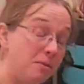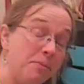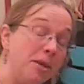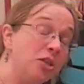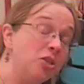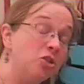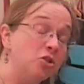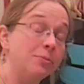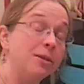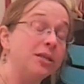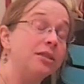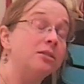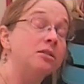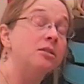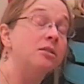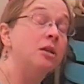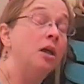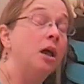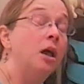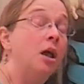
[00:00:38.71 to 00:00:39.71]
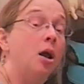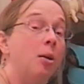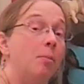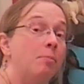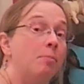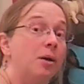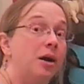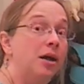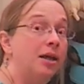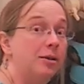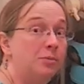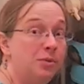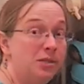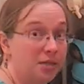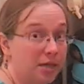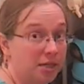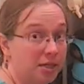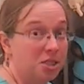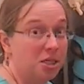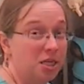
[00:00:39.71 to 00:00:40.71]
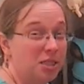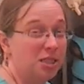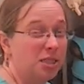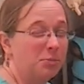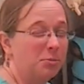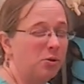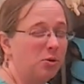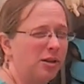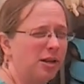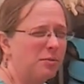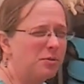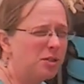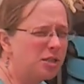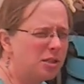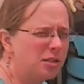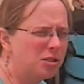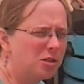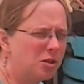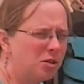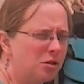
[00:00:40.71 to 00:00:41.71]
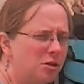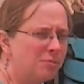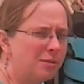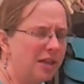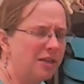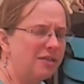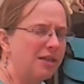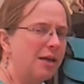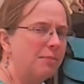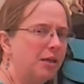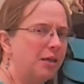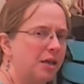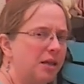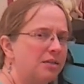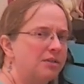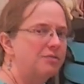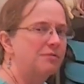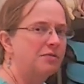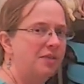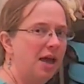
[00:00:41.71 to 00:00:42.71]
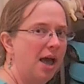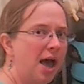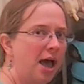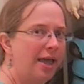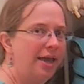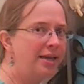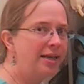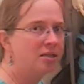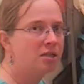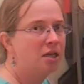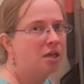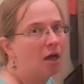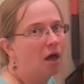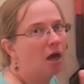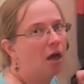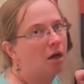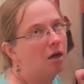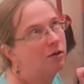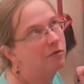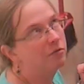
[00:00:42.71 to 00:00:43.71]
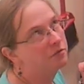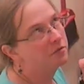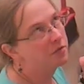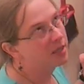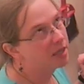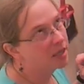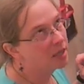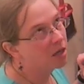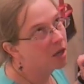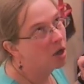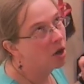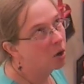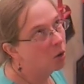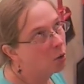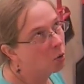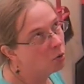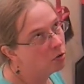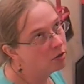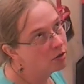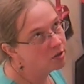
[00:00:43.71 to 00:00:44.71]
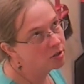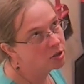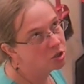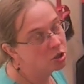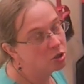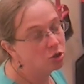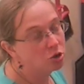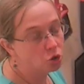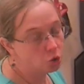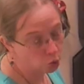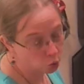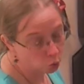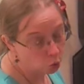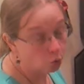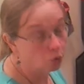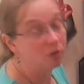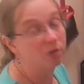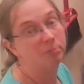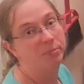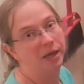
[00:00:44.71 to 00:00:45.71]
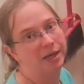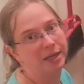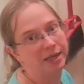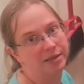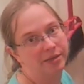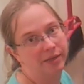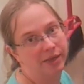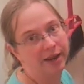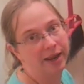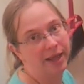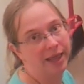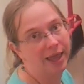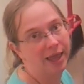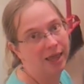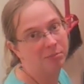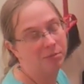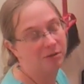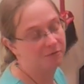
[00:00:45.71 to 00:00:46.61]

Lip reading: the measurements, but it was not adjustable. And I was concerned about that because of the height of the orange tool bucket that I had